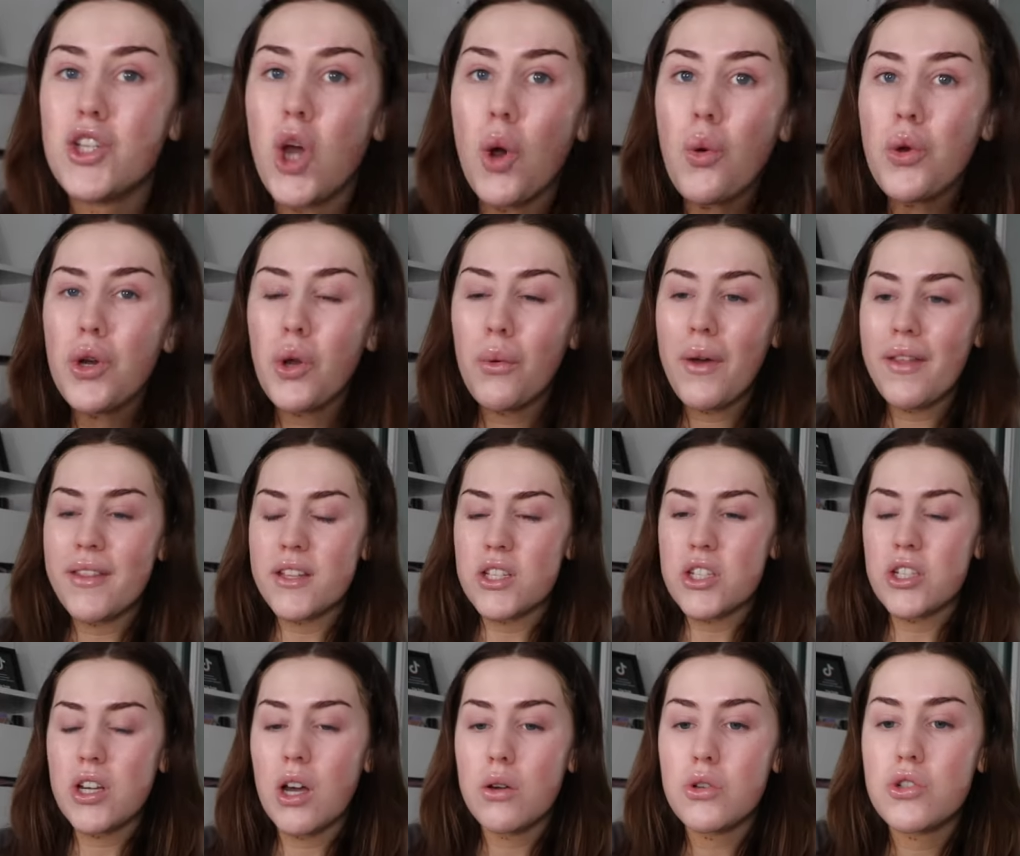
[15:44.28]
don't know
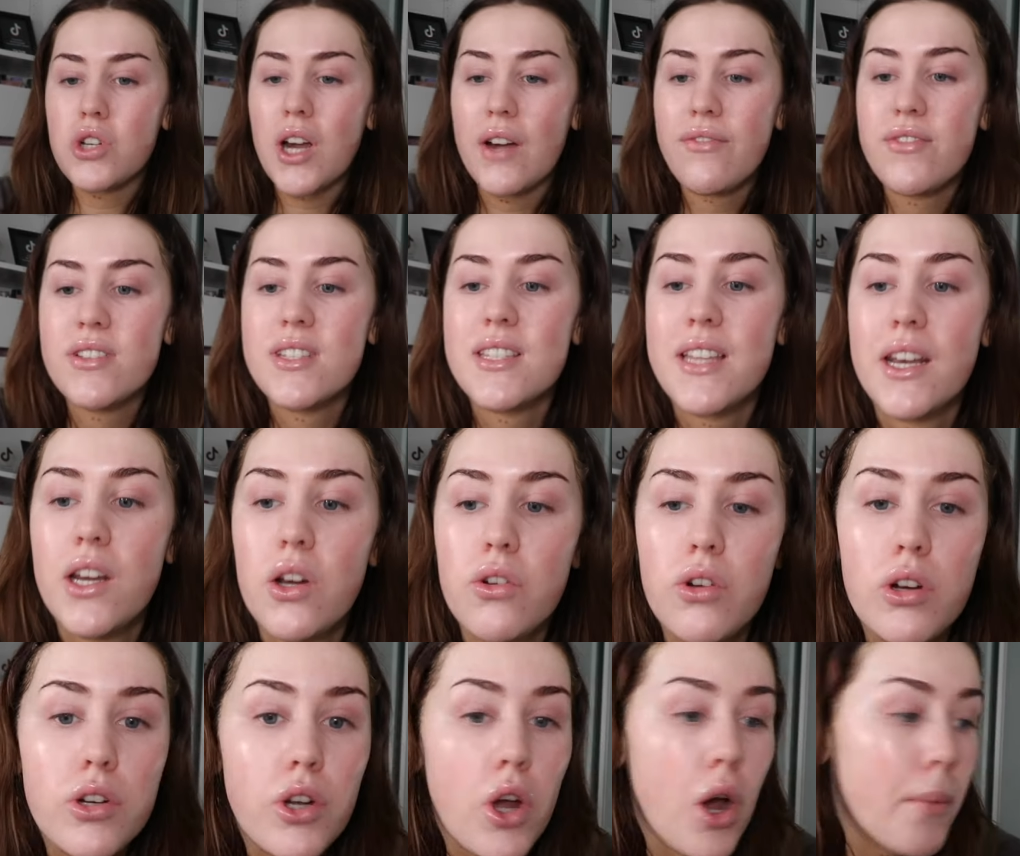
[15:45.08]
whether to go Trafford
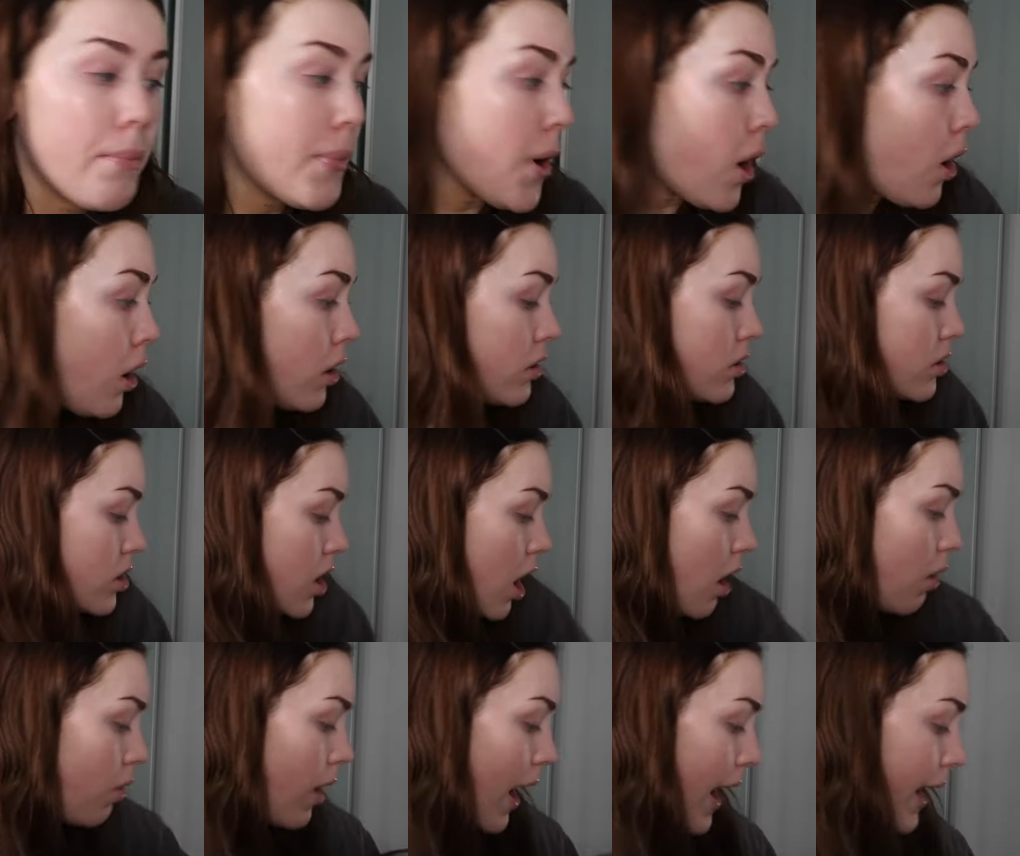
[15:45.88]
Centre or not, but
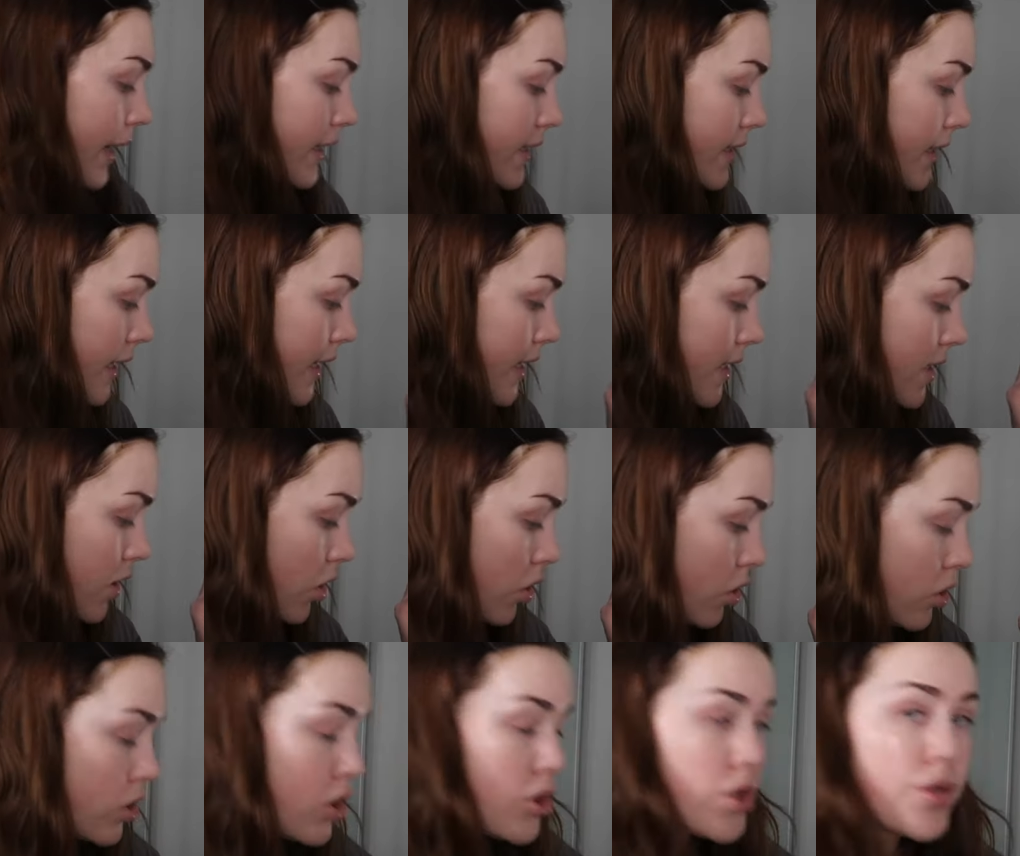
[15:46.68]
also I did
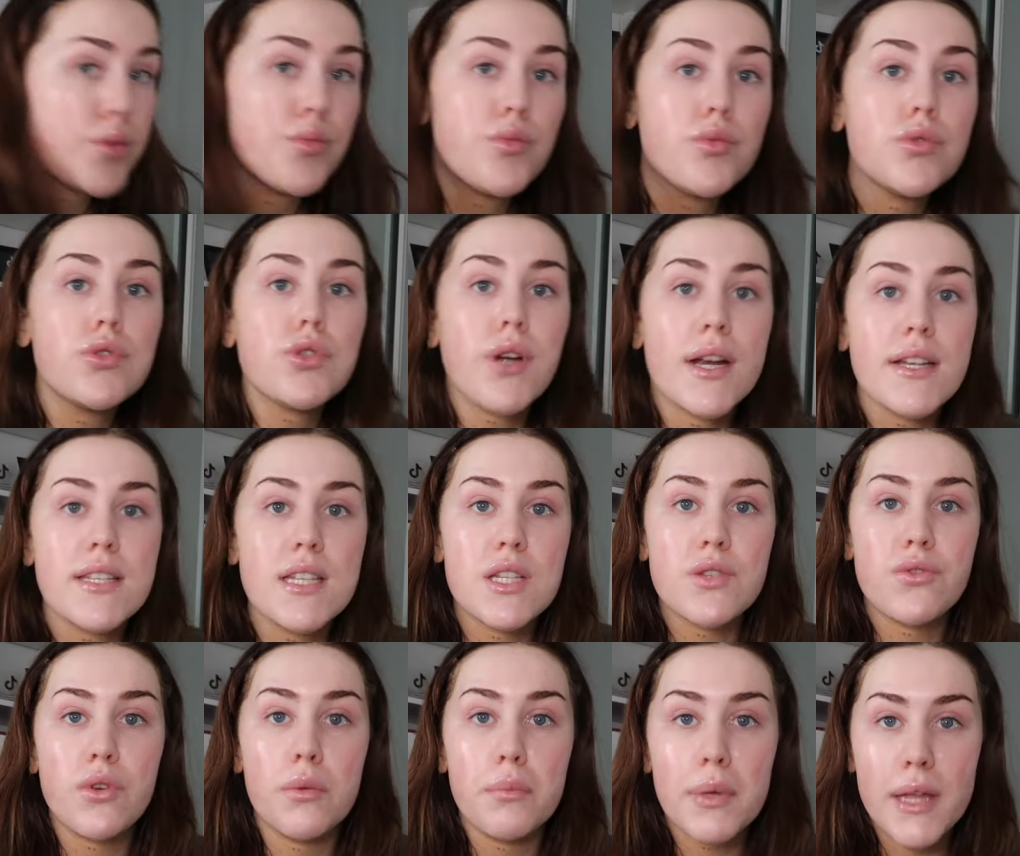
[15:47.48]
order some
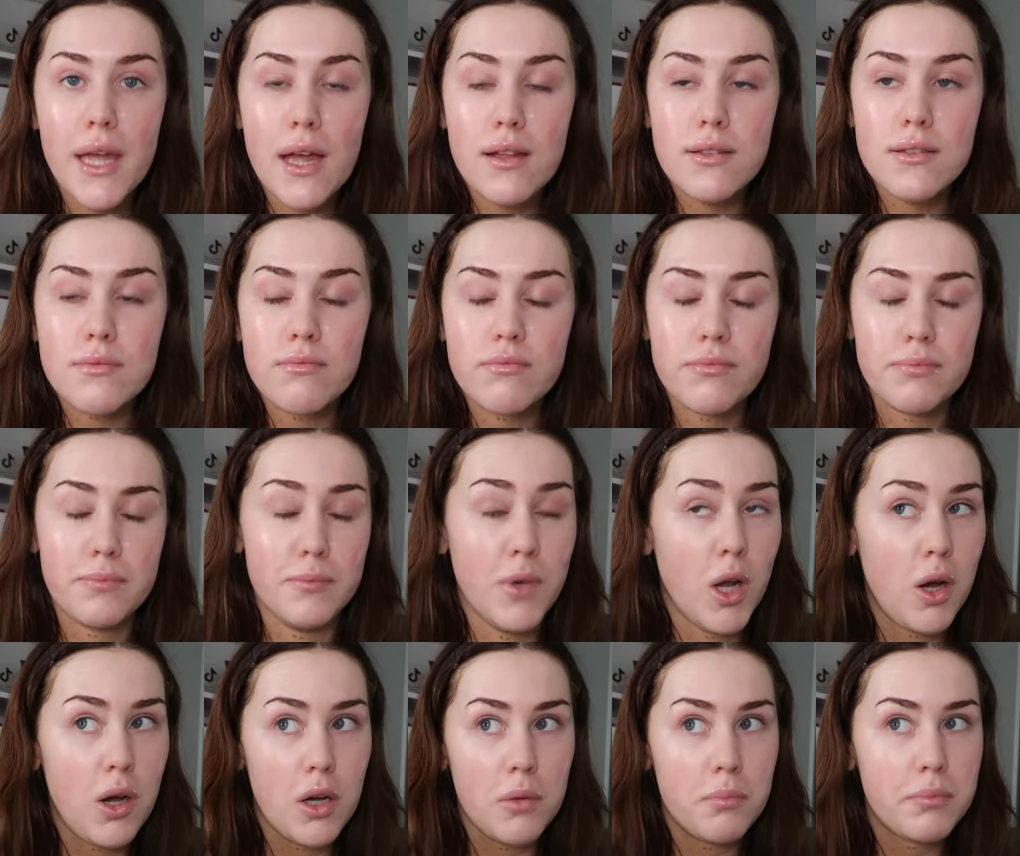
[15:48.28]
dresses from
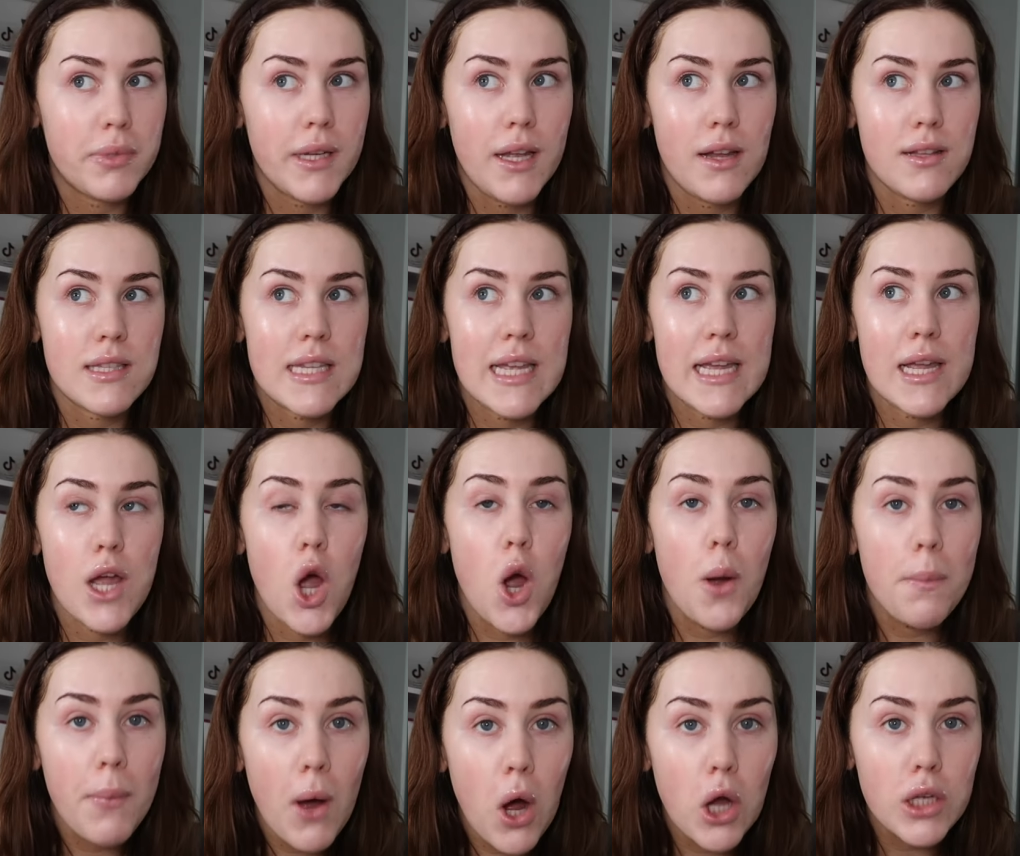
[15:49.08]

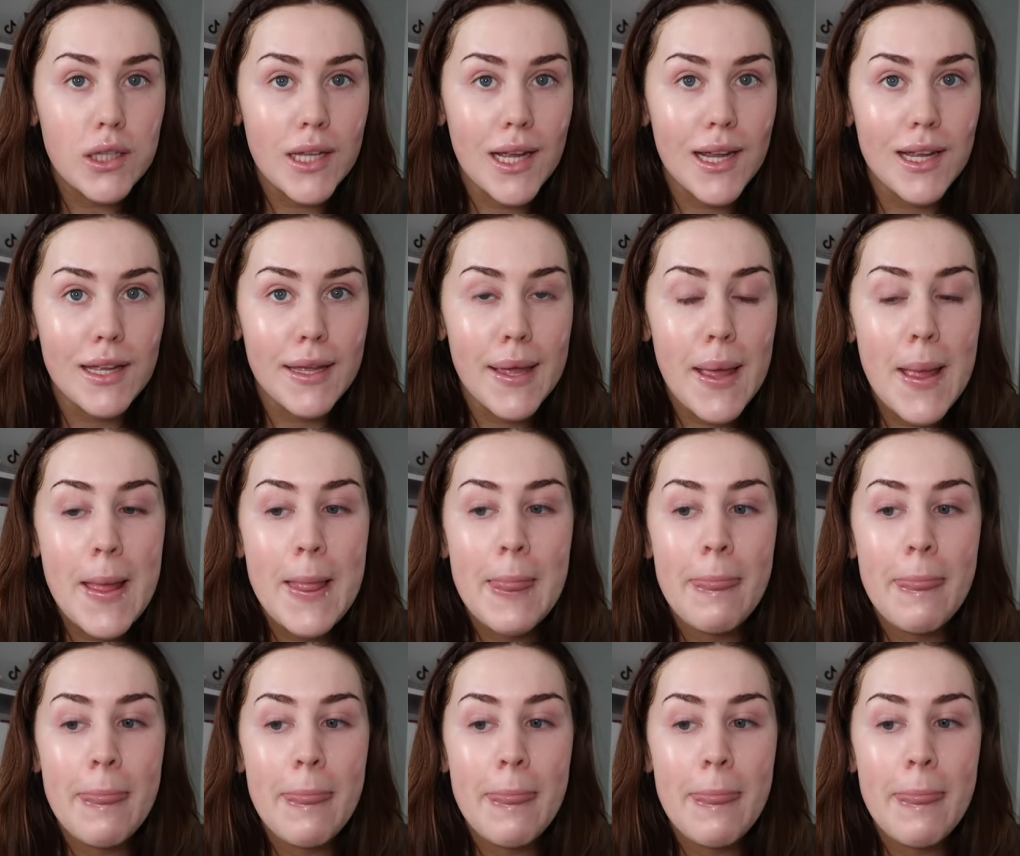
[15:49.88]
Polly